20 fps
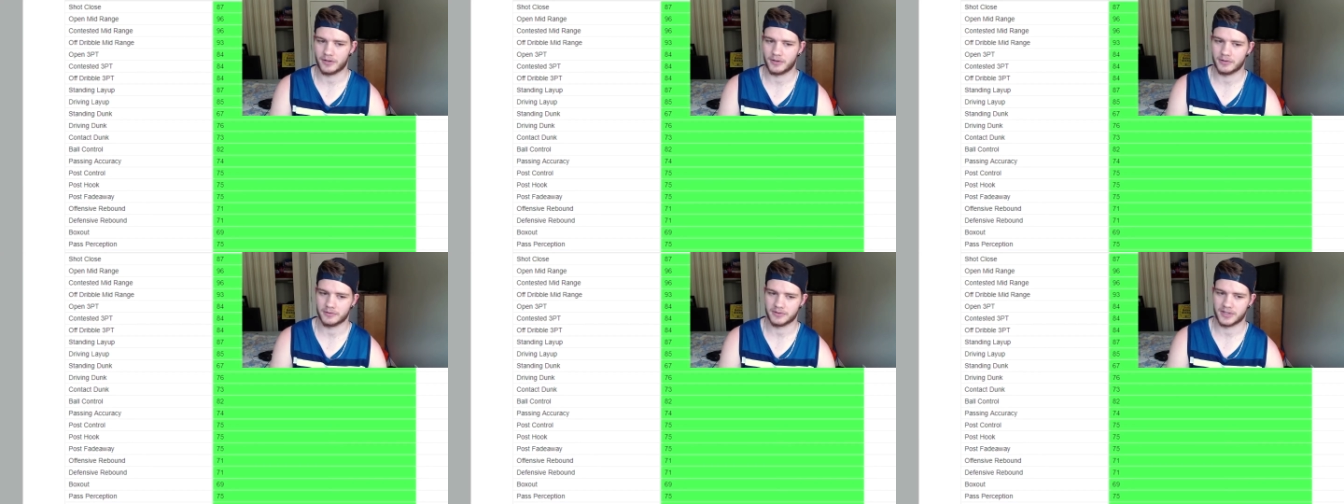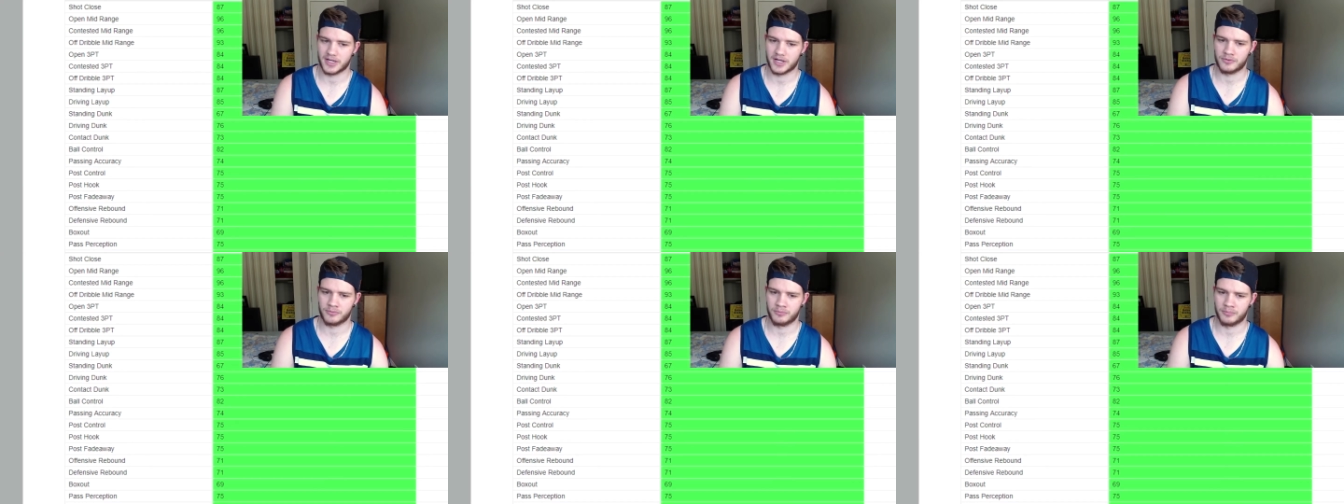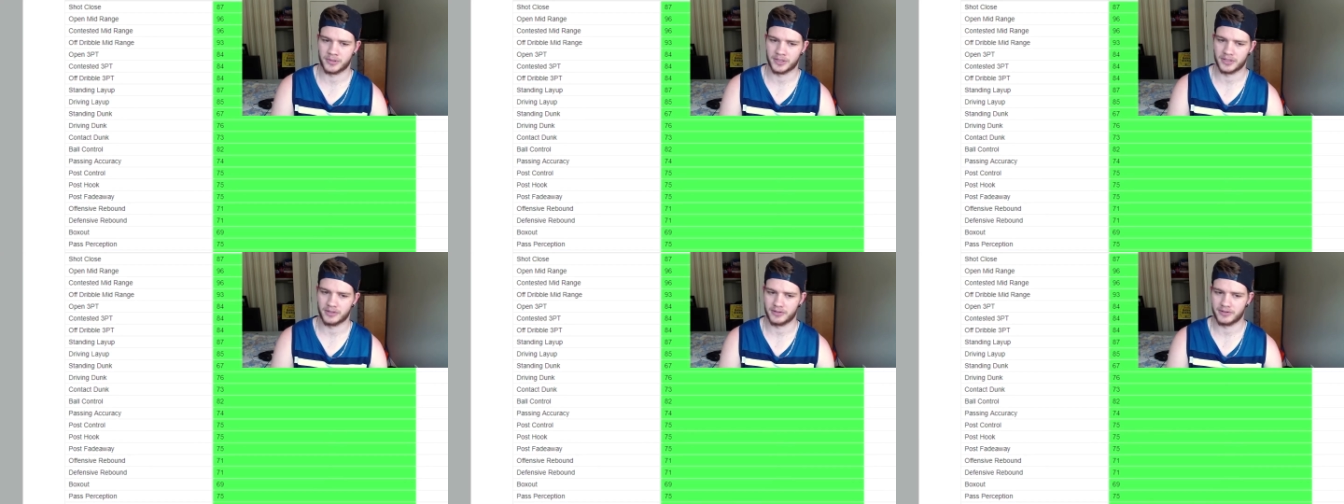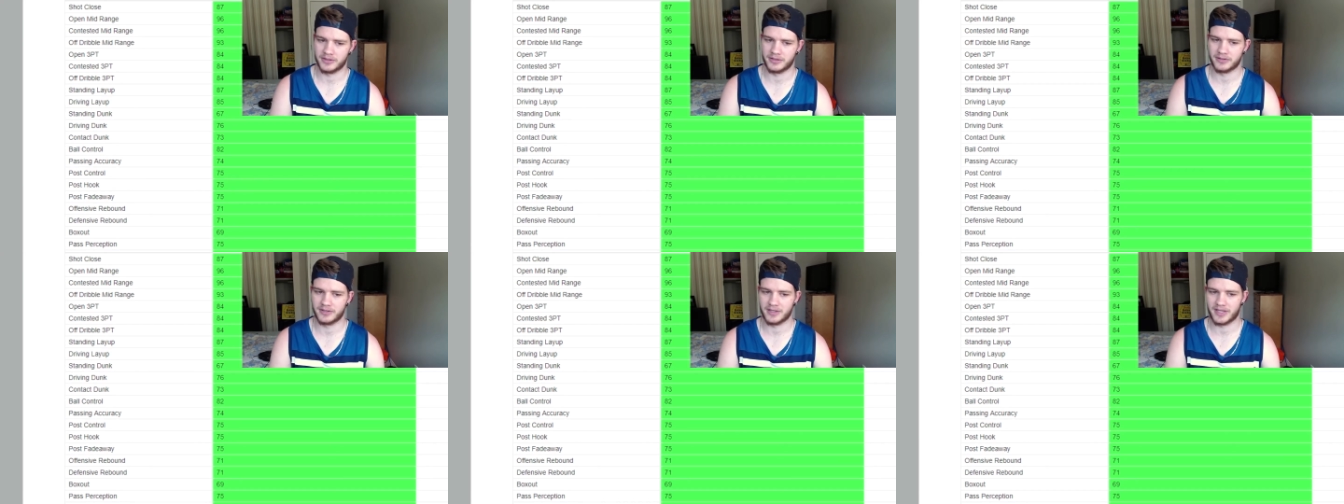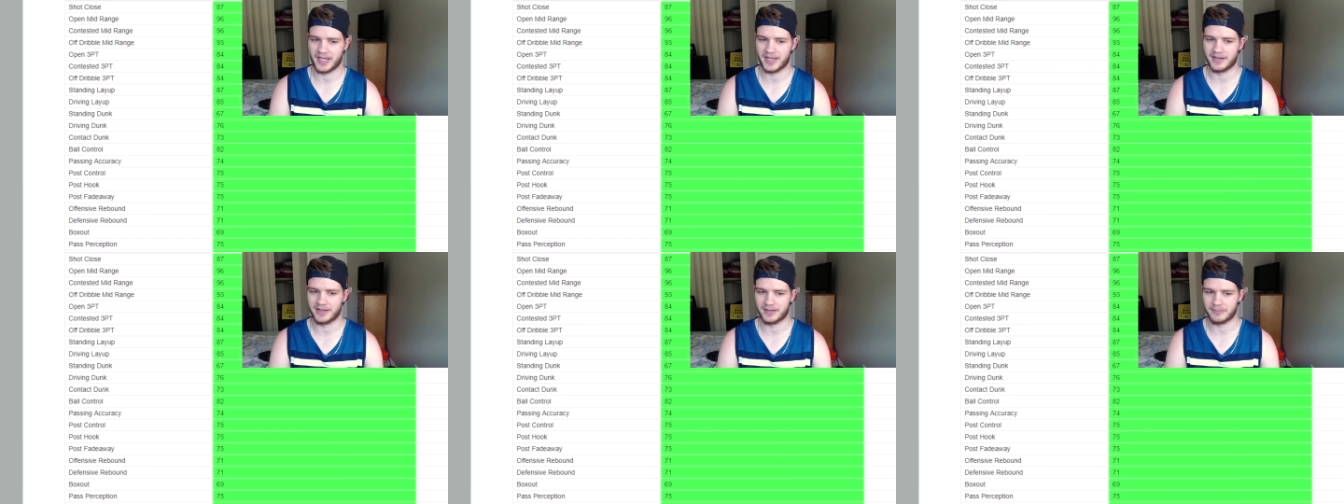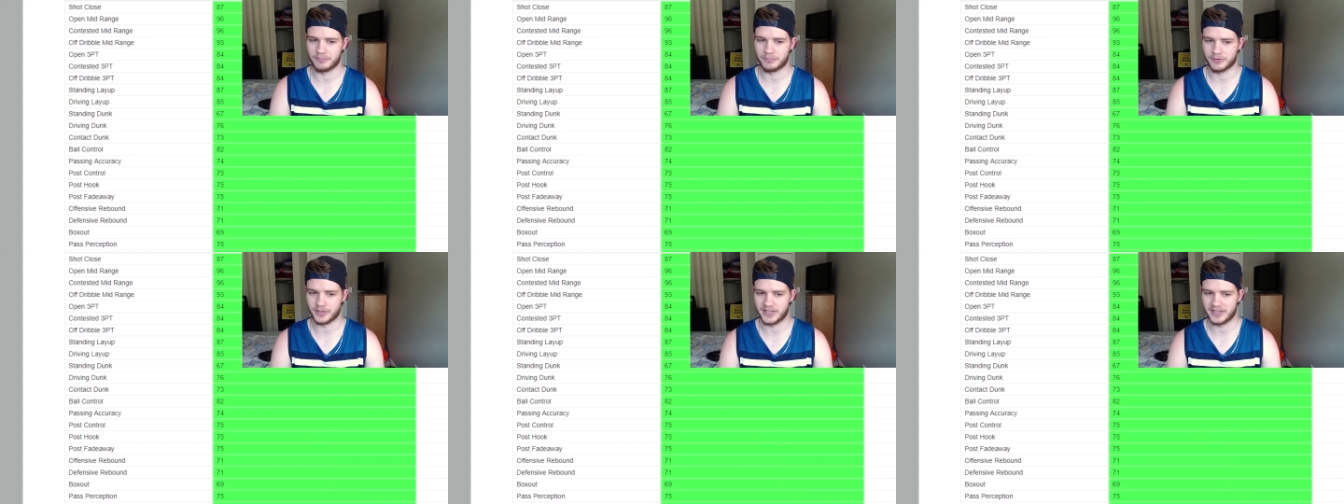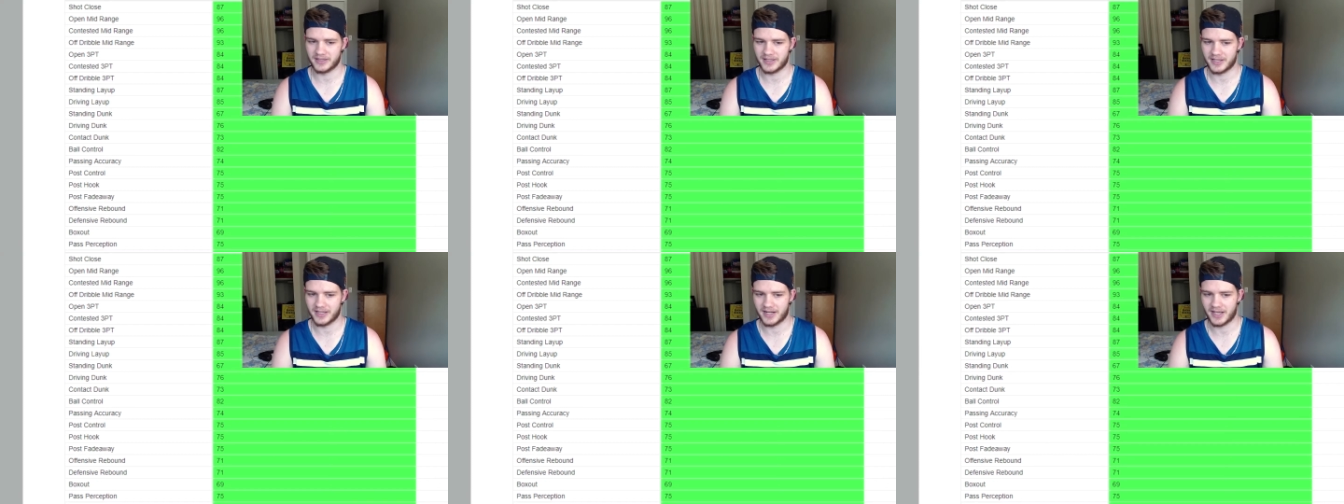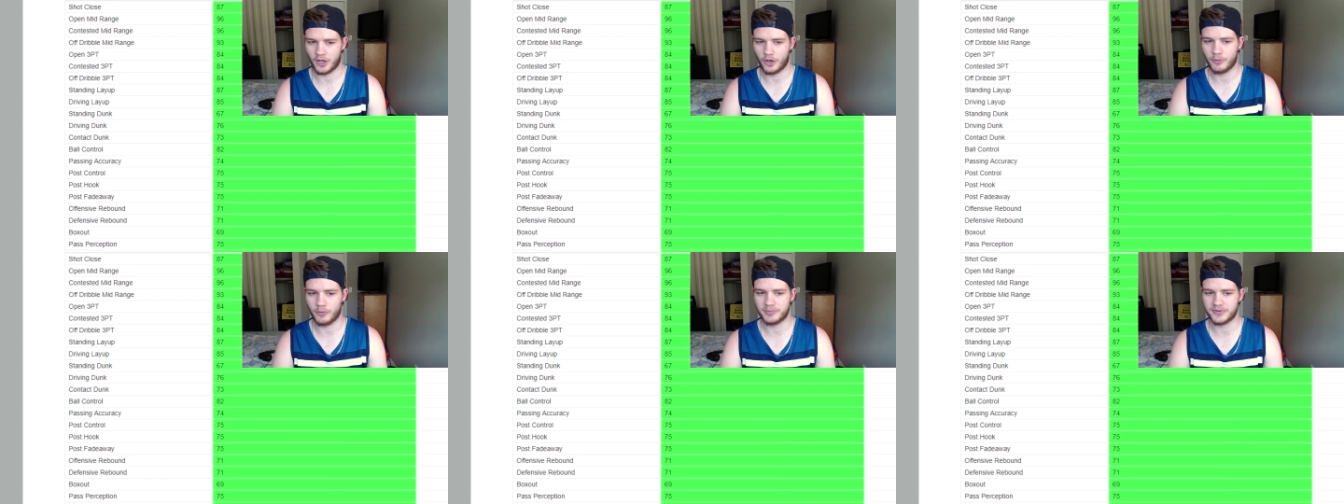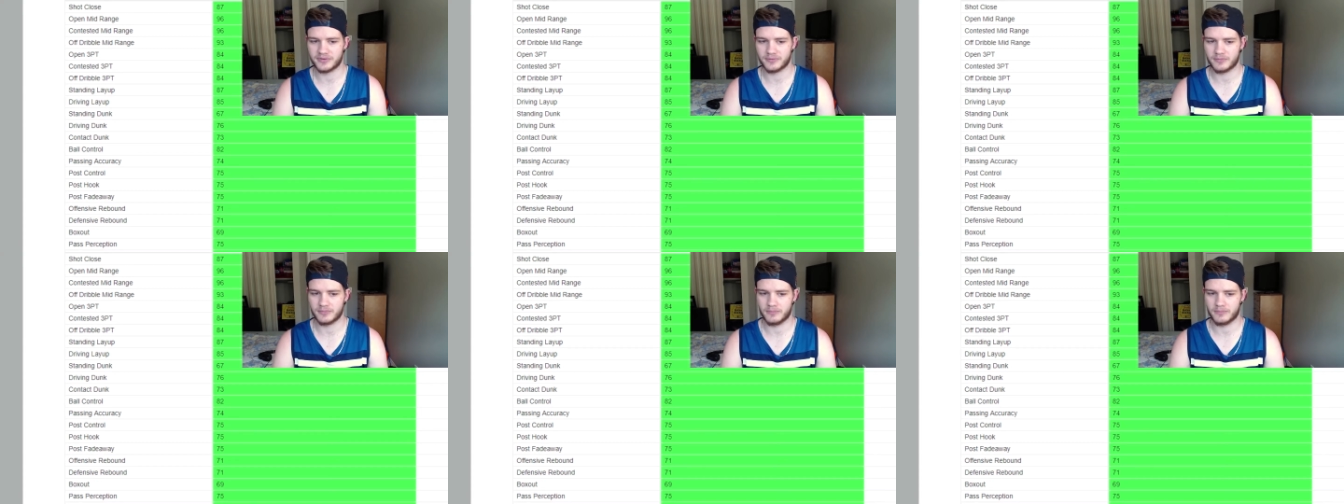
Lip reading: all-around build, and it helps